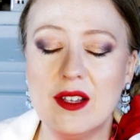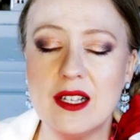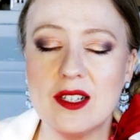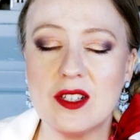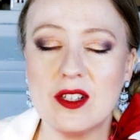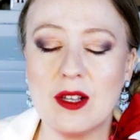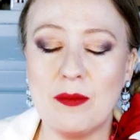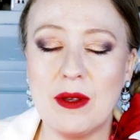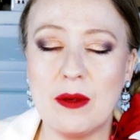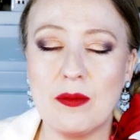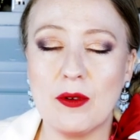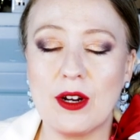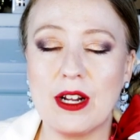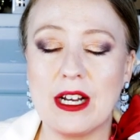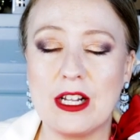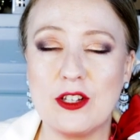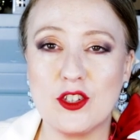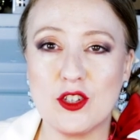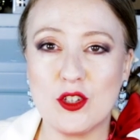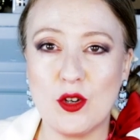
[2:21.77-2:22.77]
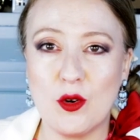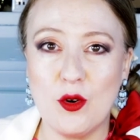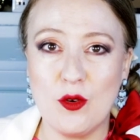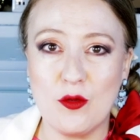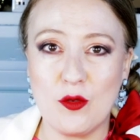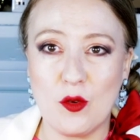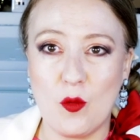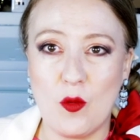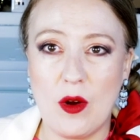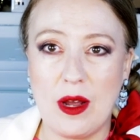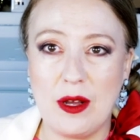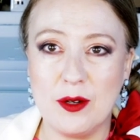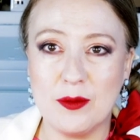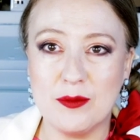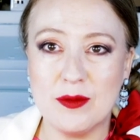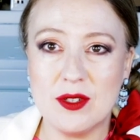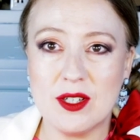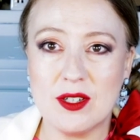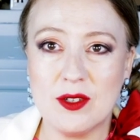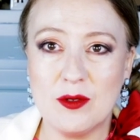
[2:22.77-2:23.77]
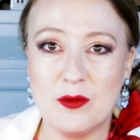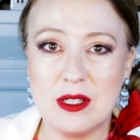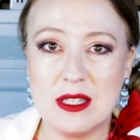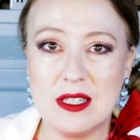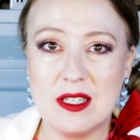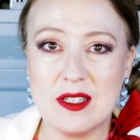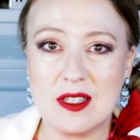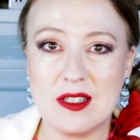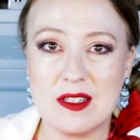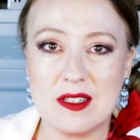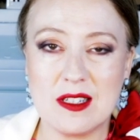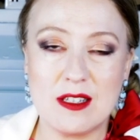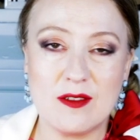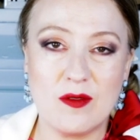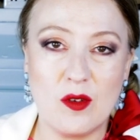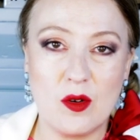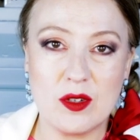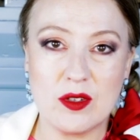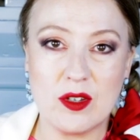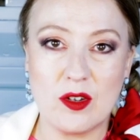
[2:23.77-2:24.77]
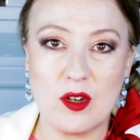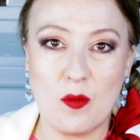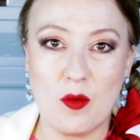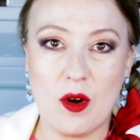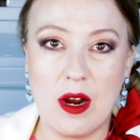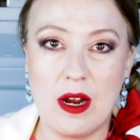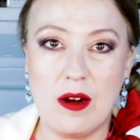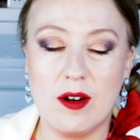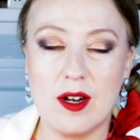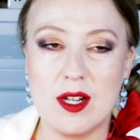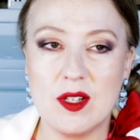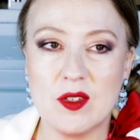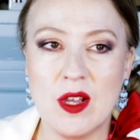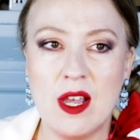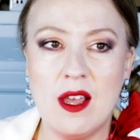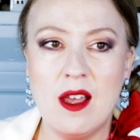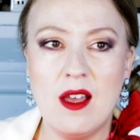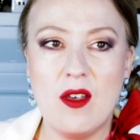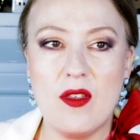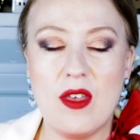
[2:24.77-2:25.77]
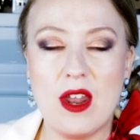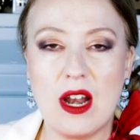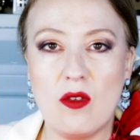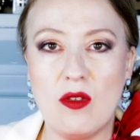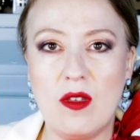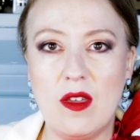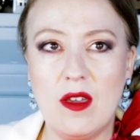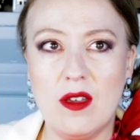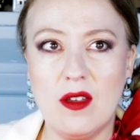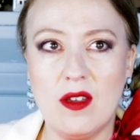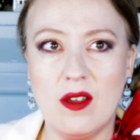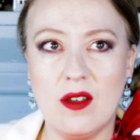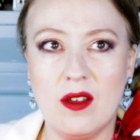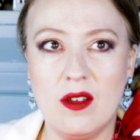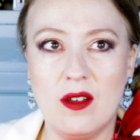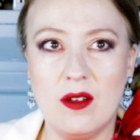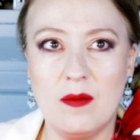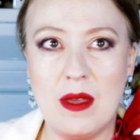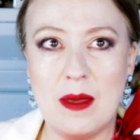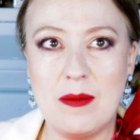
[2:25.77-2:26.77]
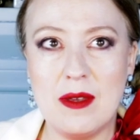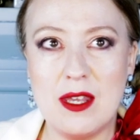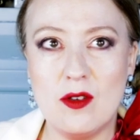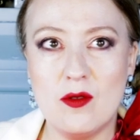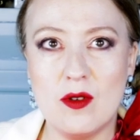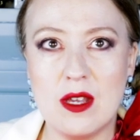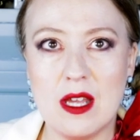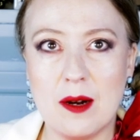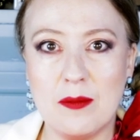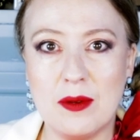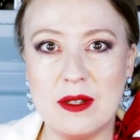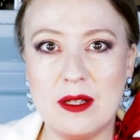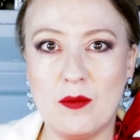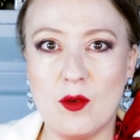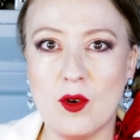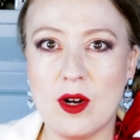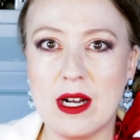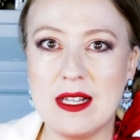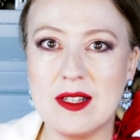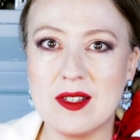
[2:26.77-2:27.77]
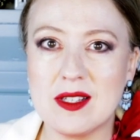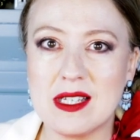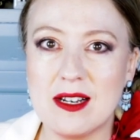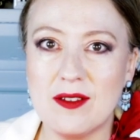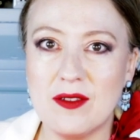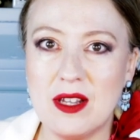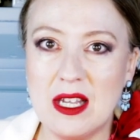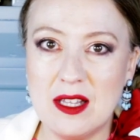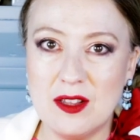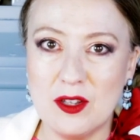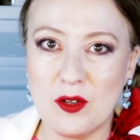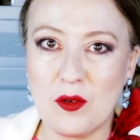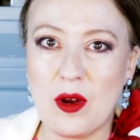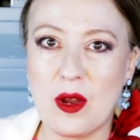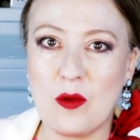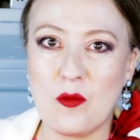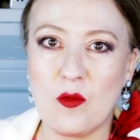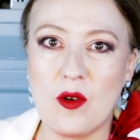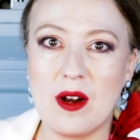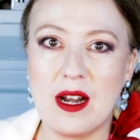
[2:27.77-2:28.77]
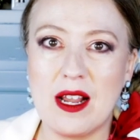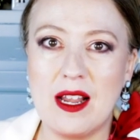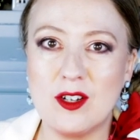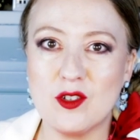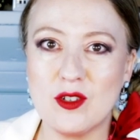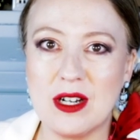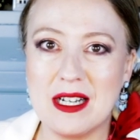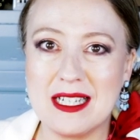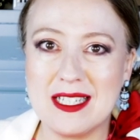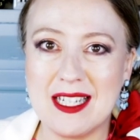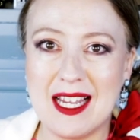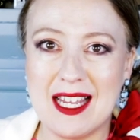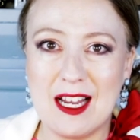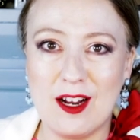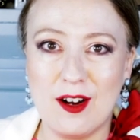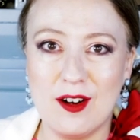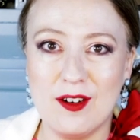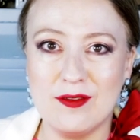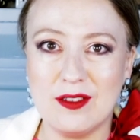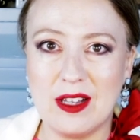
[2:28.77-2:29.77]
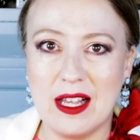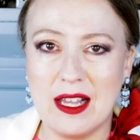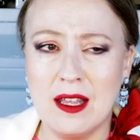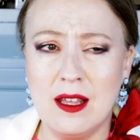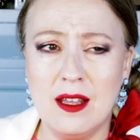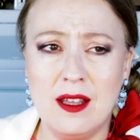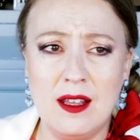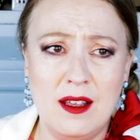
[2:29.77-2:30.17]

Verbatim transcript: some people are getting so overwhelmed with this, because it says focus on your priorities, that I think maybe you get up in the morning, instead of hitting the ground running, trying to take care of, like,